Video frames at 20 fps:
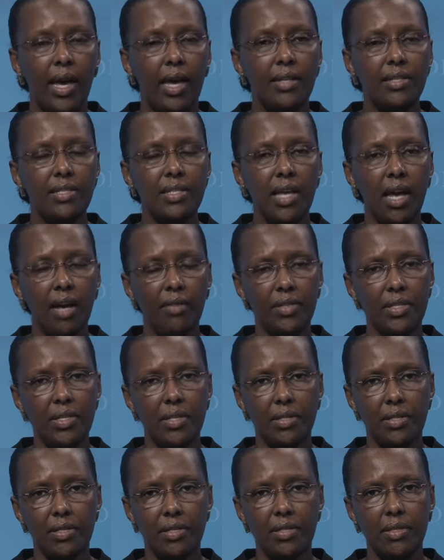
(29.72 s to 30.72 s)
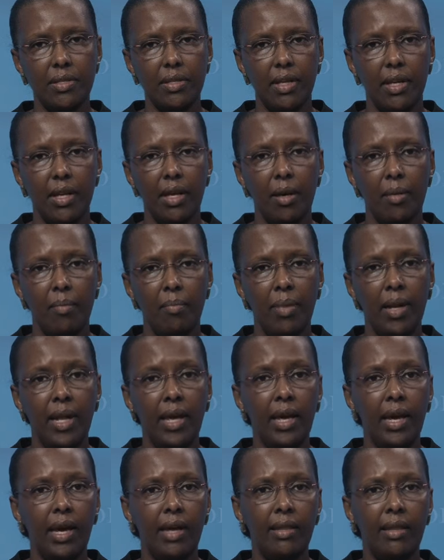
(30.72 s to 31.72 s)
And services
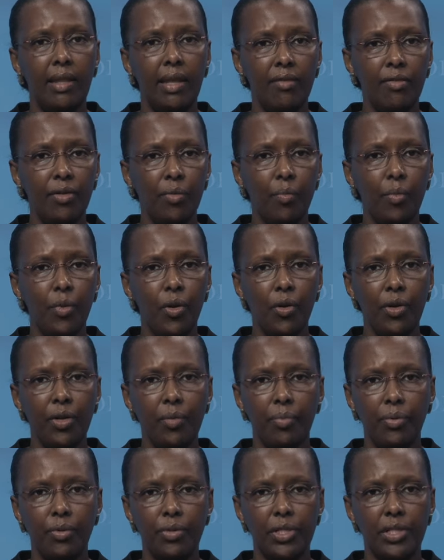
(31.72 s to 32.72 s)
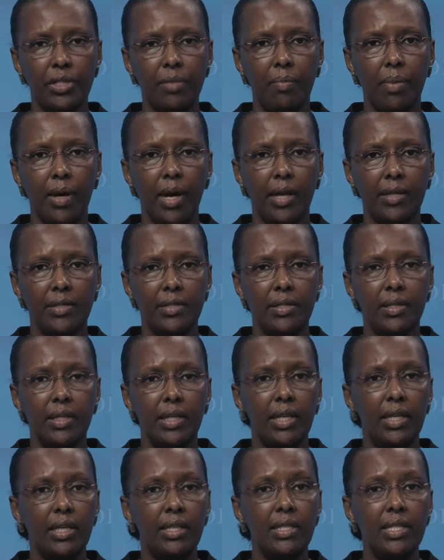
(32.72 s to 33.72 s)
play an ever more important part
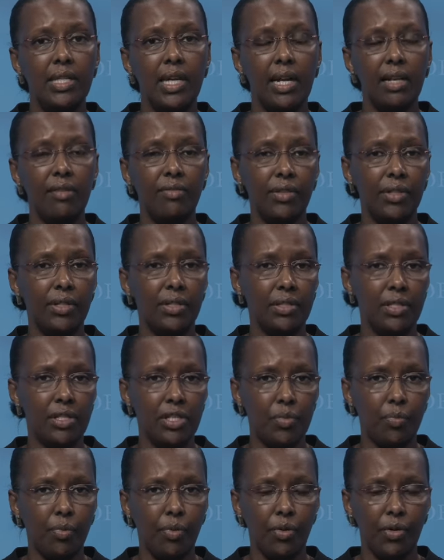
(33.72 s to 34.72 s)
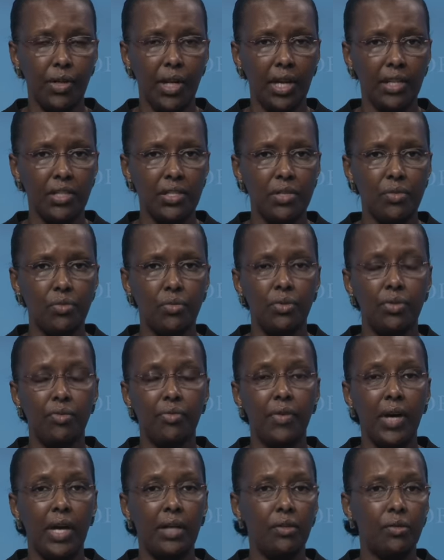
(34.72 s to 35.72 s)
in delivering these products to the
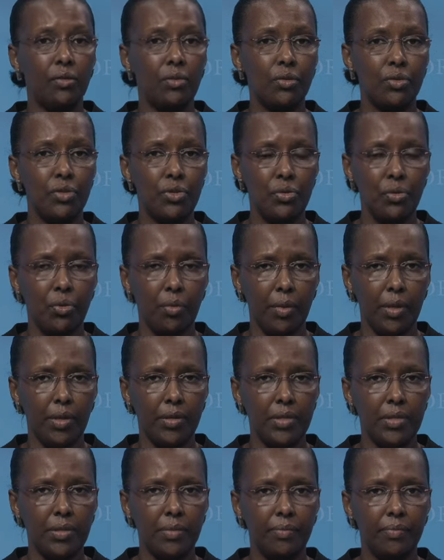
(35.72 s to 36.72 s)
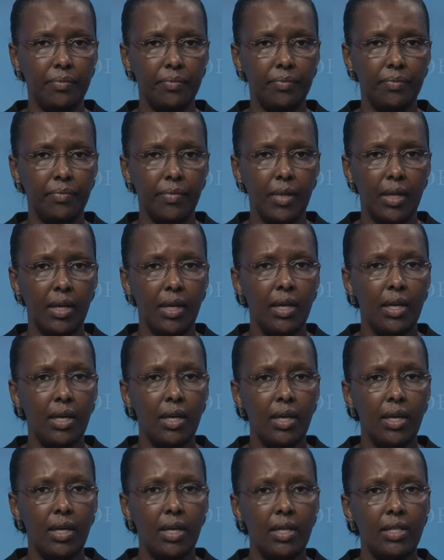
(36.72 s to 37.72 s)
final consumers.
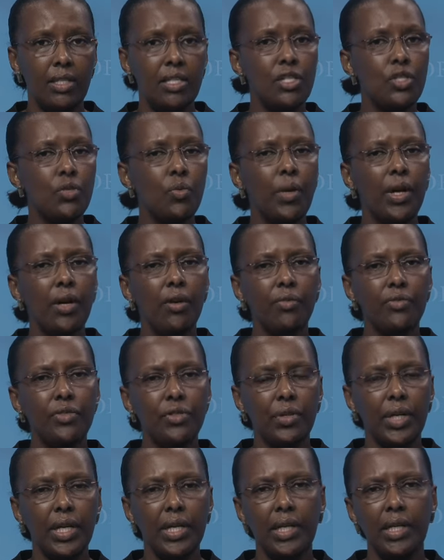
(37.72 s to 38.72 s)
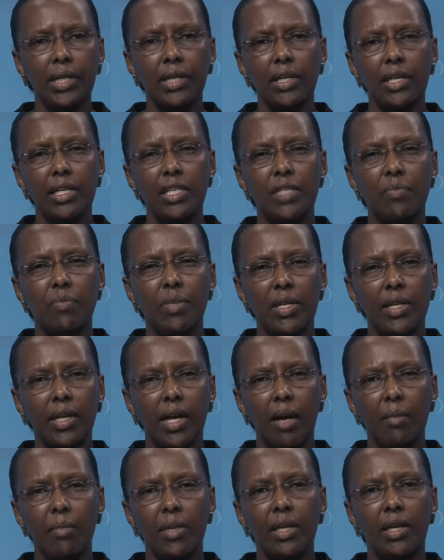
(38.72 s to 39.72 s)
This way of trading is
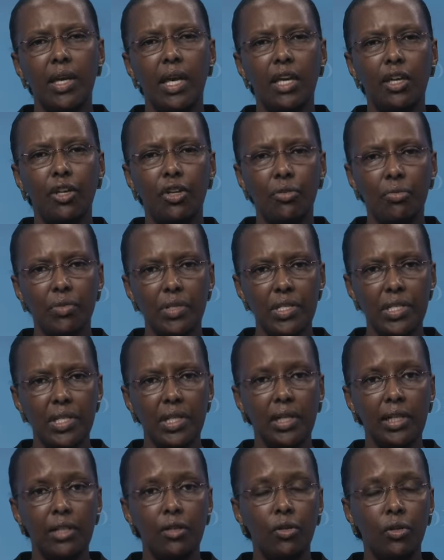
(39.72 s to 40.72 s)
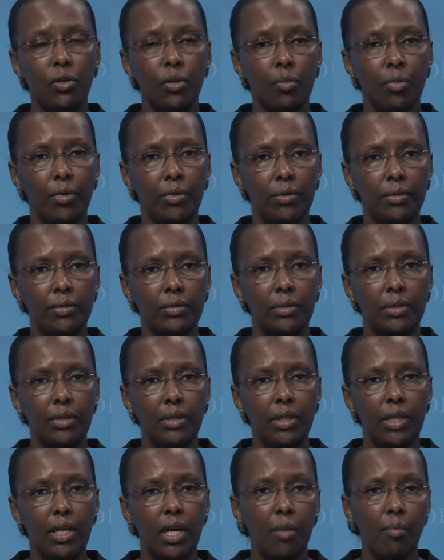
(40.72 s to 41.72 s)
becoming increasingly global,
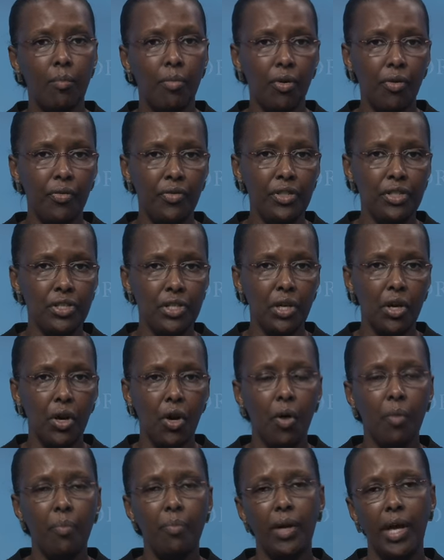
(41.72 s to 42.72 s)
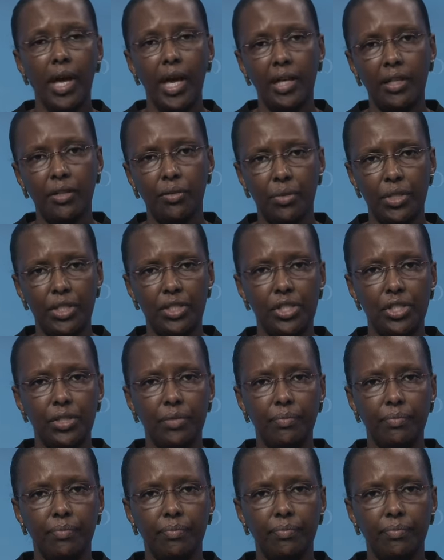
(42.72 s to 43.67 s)
both in scope and reach.